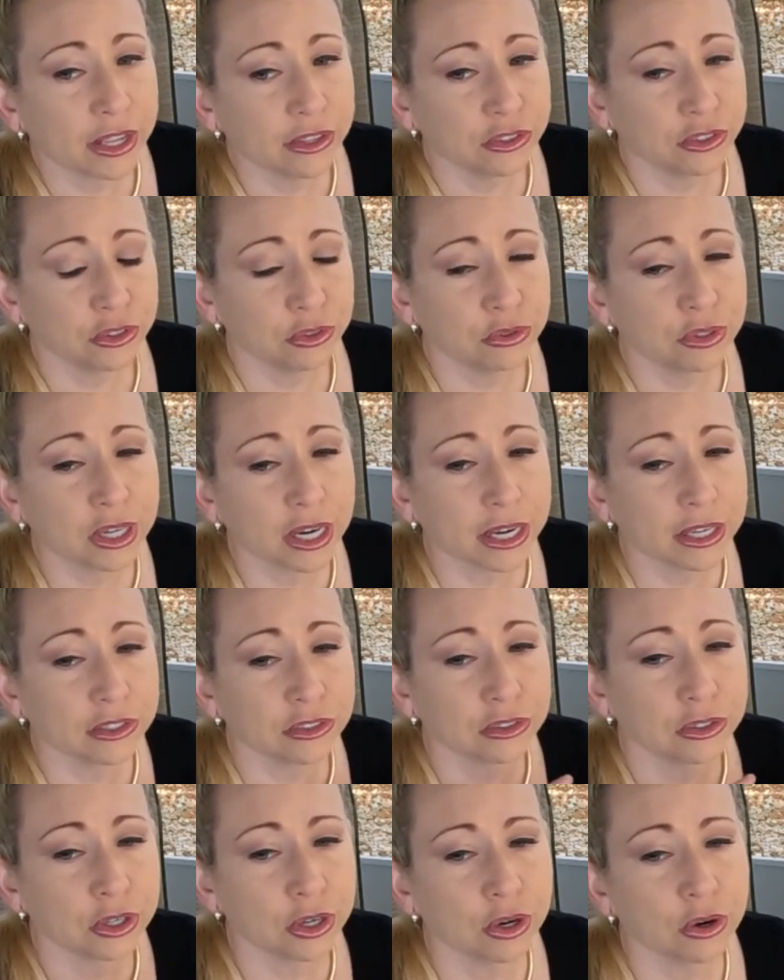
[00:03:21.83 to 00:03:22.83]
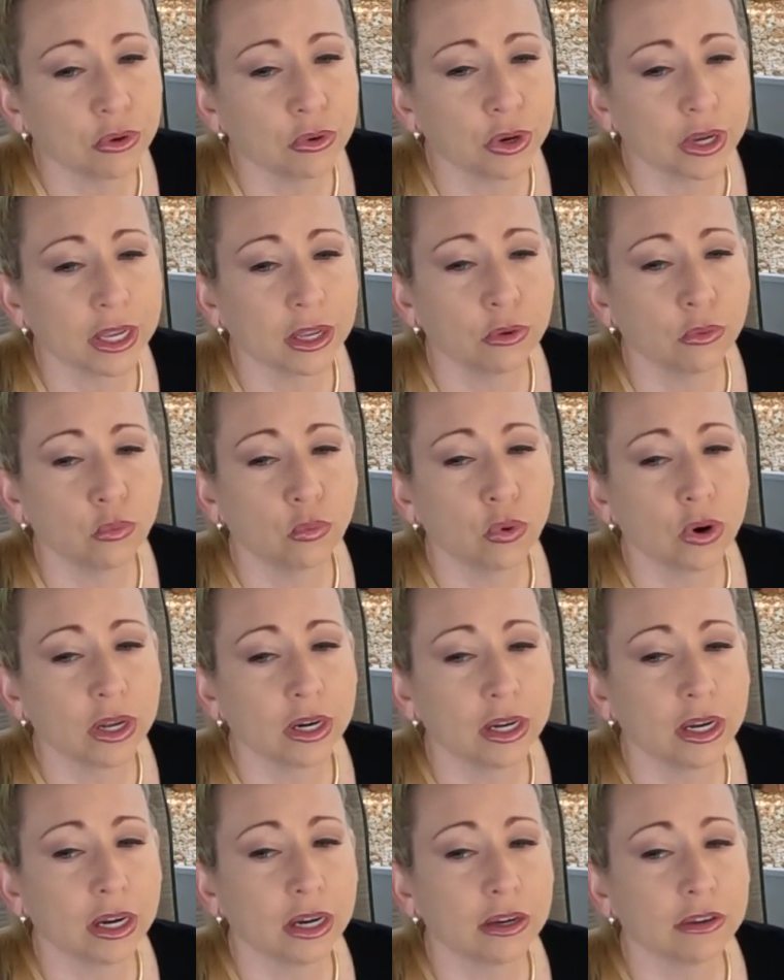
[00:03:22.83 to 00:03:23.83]
As you guys know, in
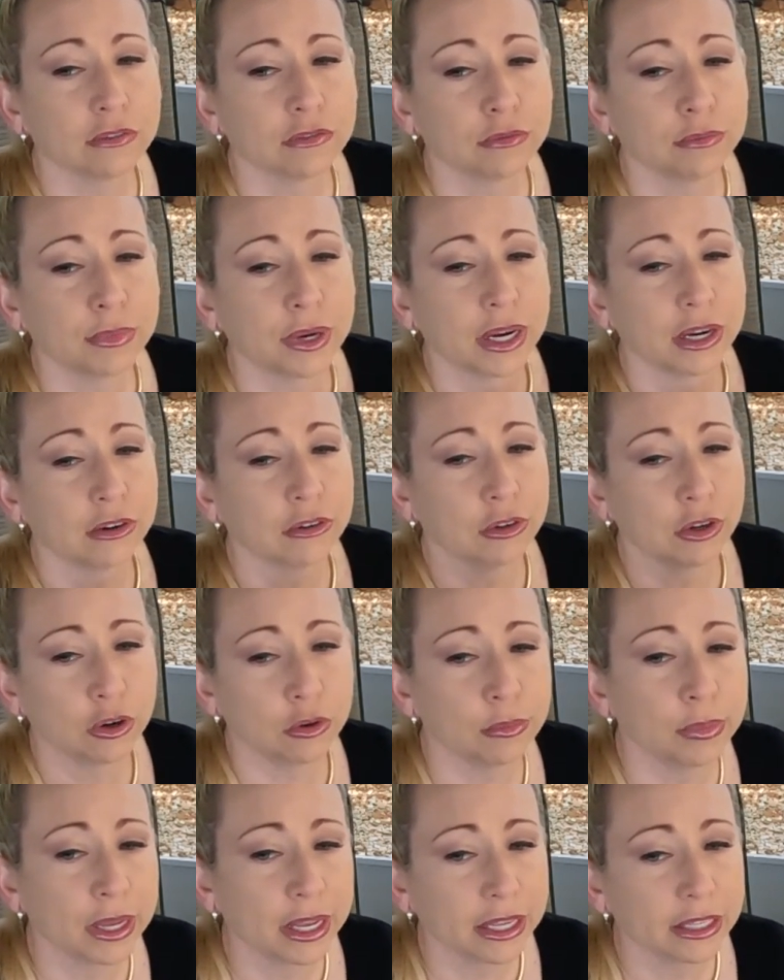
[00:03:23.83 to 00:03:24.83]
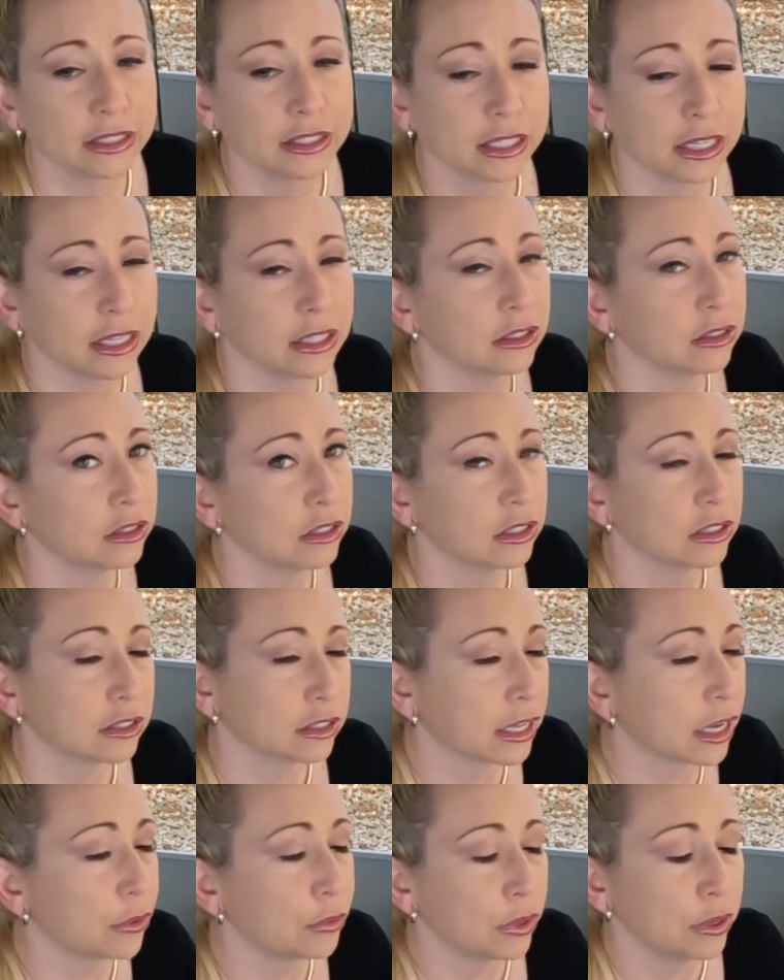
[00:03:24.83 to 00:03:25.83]
one of my grow beds, it
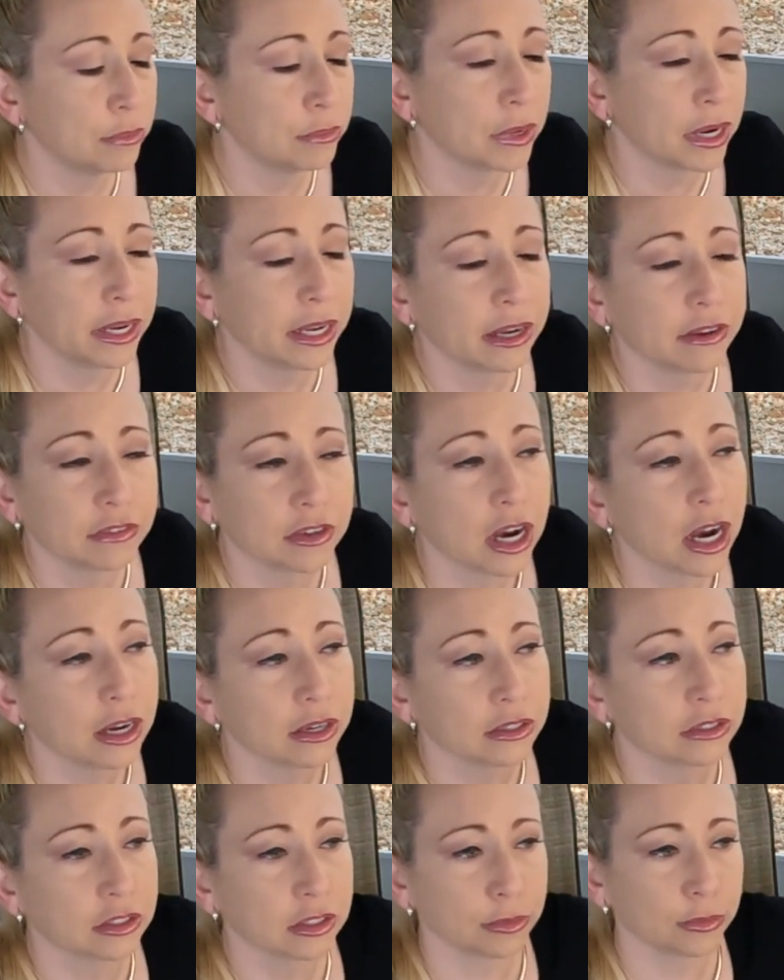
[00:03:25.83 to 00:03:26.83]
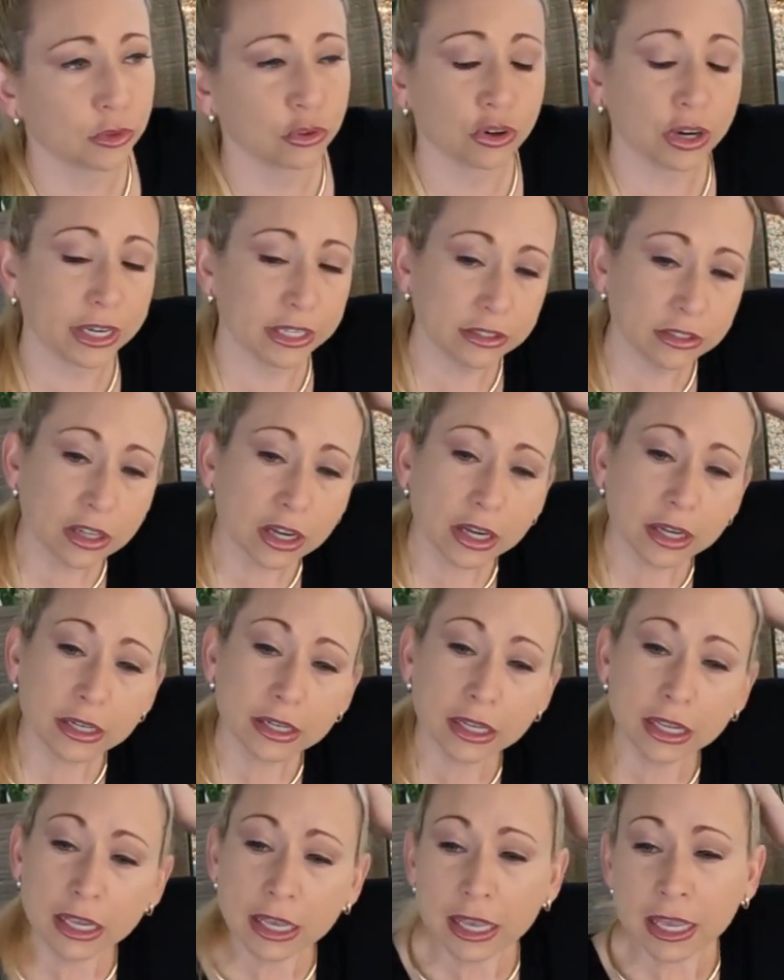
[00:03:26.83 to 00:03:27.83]
looks like we might have gotten some grays
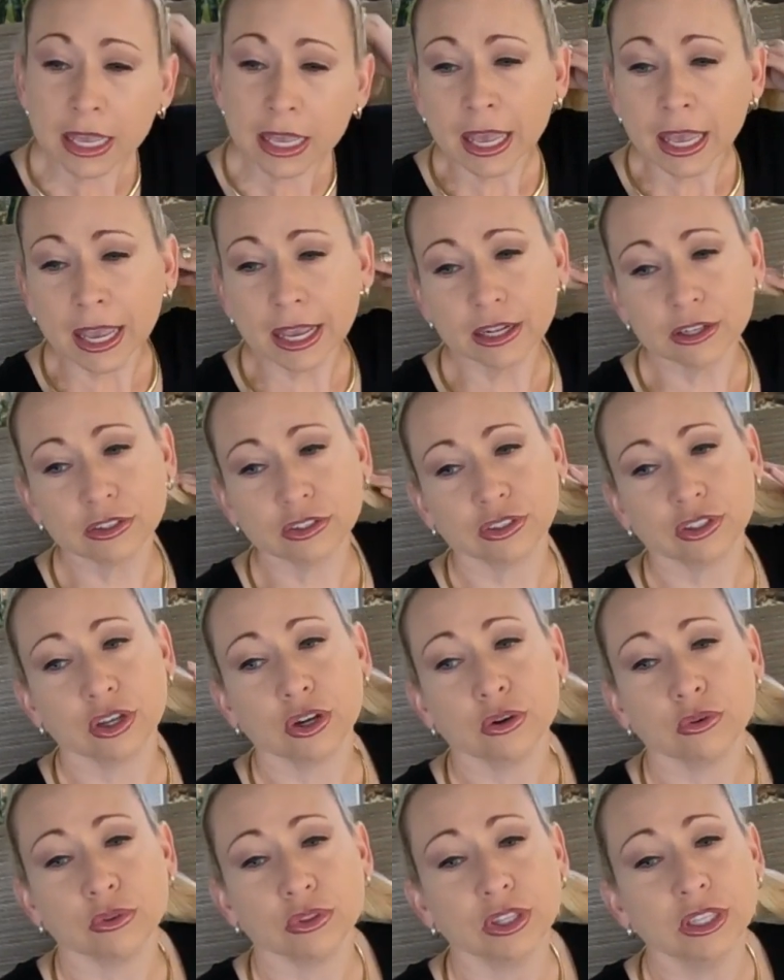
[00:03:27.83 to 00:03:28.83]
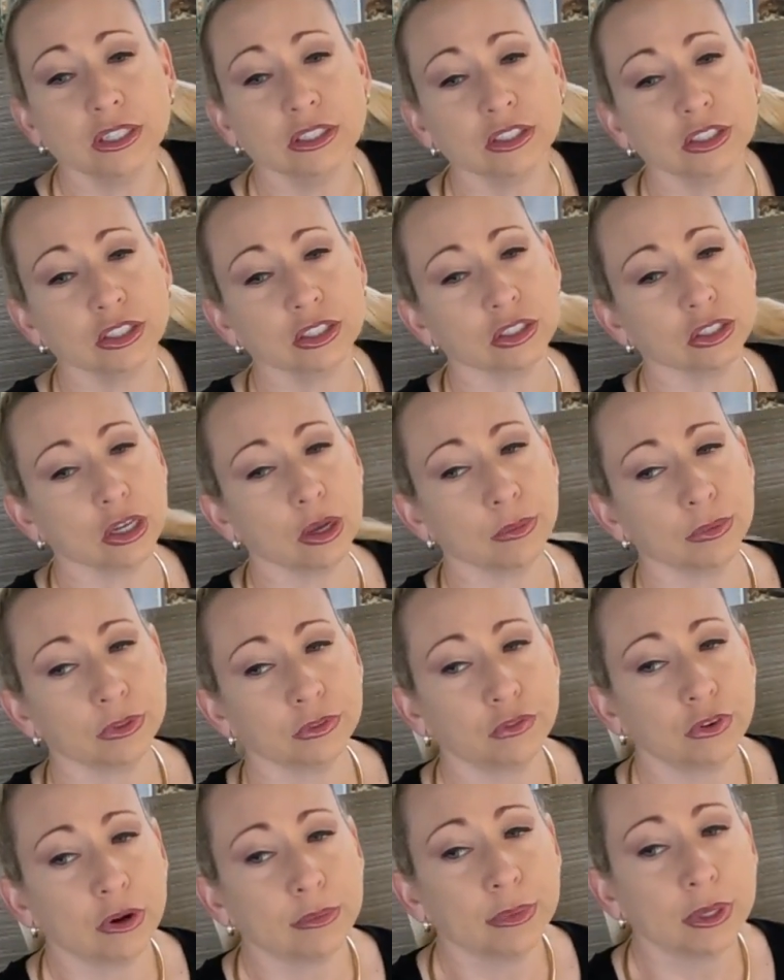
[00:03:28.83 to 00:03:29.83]
on, and so this just comes
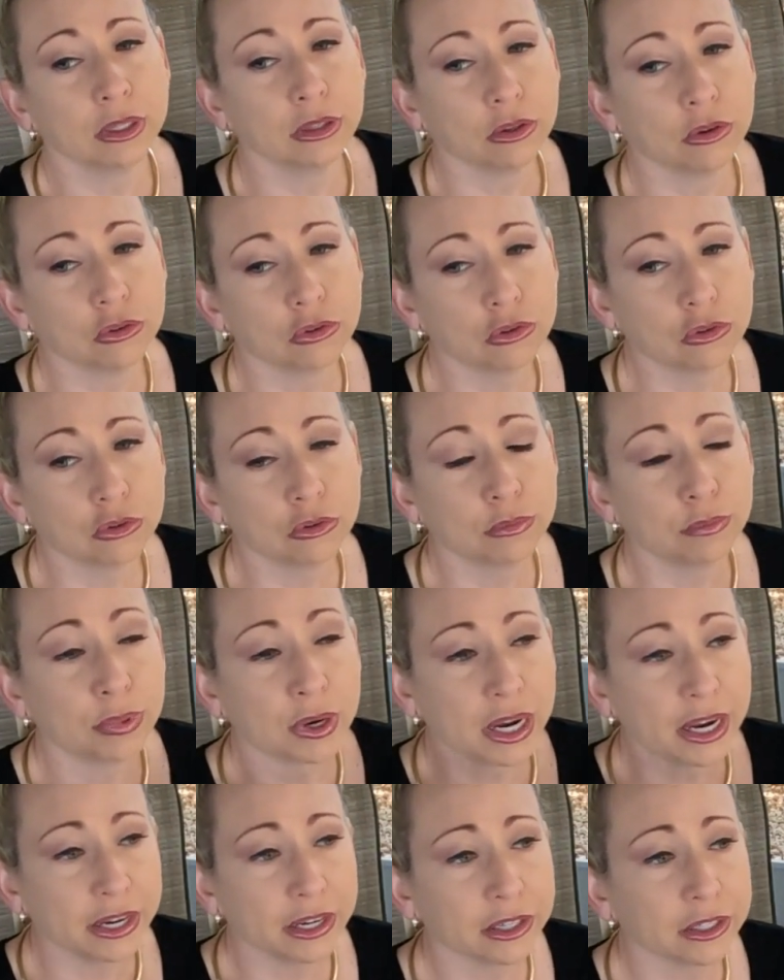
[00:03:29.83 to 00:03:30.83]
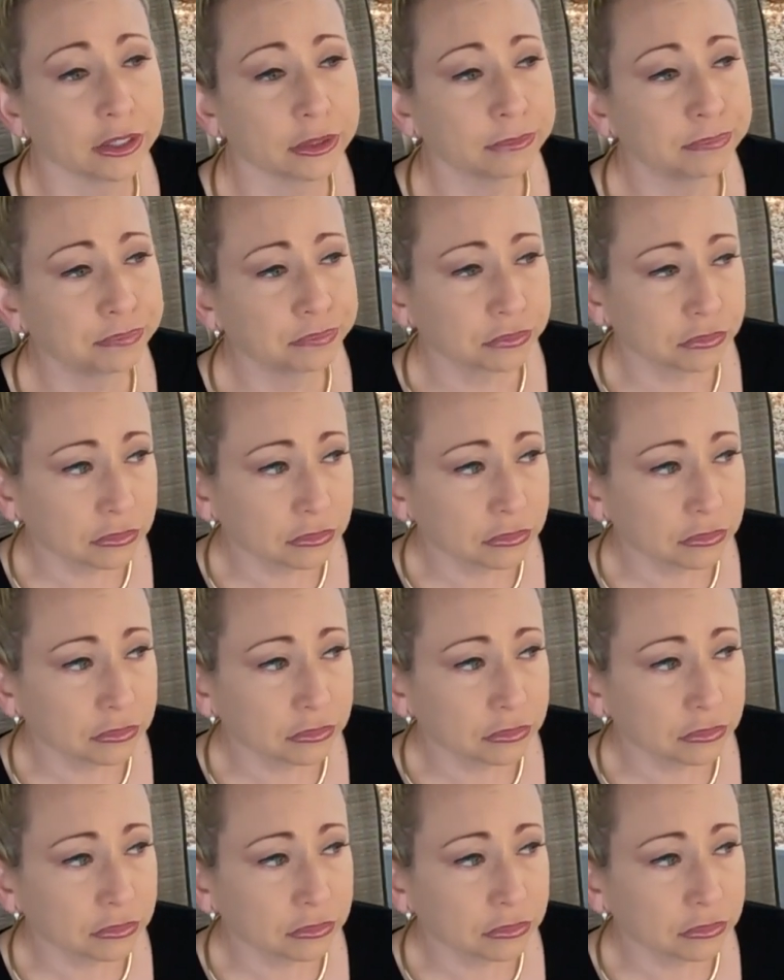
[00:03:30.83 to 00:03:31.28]
from a local buyer